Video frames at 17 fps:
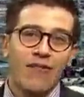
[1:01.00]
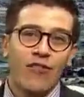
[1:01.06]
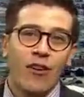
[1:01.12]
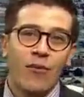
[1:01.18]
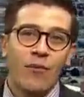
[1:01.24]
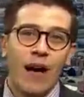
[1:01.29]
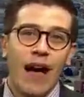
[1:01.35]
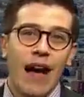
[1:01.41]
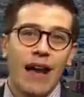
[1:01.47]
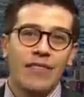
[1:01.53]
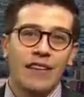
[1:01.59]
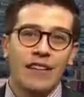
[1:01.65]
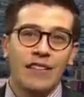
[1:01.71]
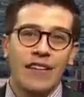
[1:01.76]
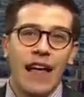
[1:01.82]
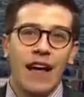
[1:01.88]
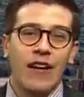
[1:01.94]
from behind the
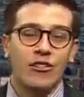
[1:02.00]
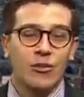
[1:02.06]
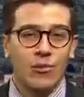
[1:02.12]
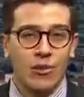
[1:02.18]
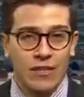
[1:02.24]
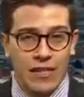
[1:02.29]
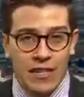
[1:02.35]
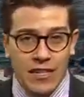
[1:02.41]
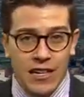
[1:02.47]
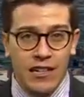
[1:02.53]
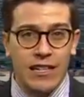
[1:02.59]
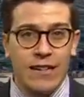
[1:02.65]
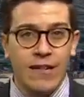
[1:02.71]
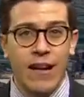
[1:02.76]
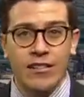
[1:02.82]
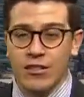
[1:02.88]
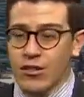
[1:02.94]
clouds. So we'll continue to
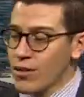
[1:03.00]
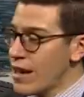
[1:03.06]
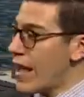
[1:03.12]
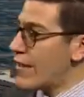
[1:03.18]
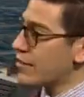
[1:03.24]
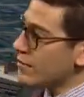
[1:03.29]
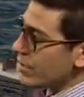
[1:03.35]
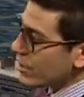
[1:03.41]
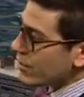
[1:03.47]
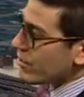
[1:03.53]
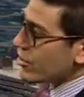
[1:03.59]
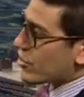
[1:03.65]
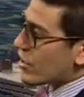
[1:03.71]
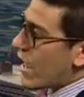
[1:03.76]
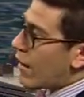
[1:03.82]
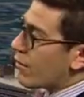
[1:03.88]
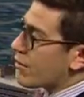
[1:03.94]
clear out. Still could have some lingering
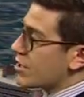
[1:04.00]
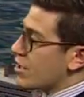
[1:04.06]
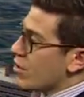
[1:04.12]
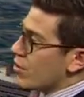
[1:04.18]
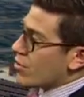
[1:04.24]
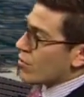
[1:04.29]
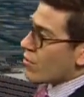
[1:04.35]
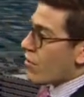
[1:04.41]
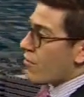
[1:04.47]
showers here through the